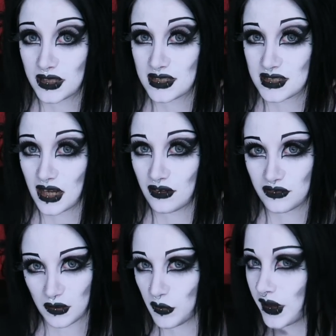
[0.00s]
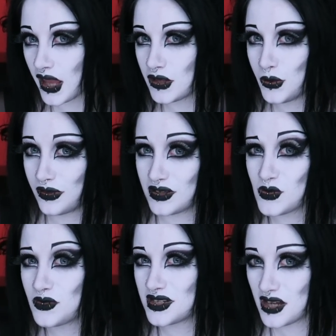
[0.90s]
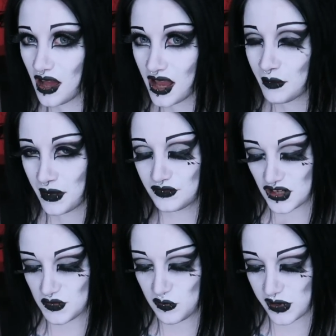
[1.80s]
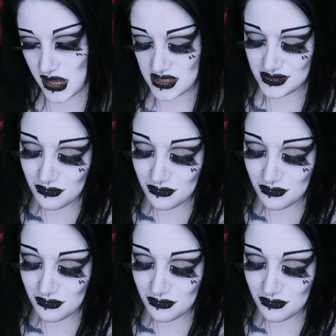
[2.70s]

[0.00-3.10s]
with their stuff, they bring out new things all the time. They've just brought out